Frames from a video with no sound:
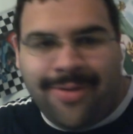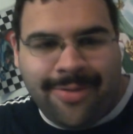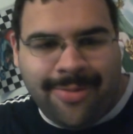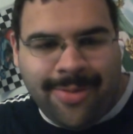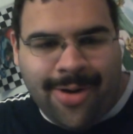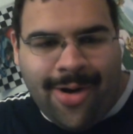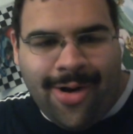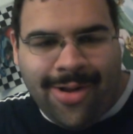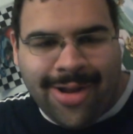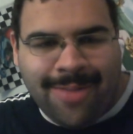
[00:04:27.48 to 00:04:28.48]
even
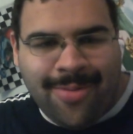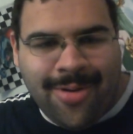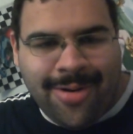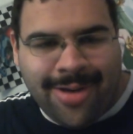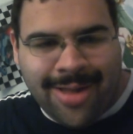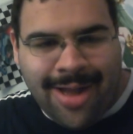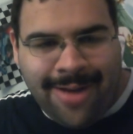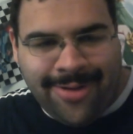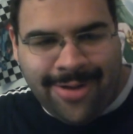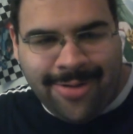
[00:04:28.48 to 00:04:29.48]
recall anymore. The
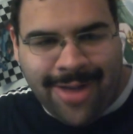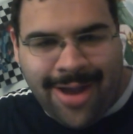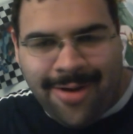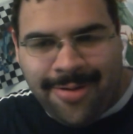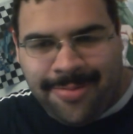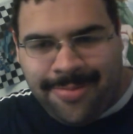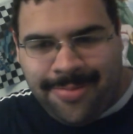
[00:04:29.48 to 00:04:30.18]
house, I don't care.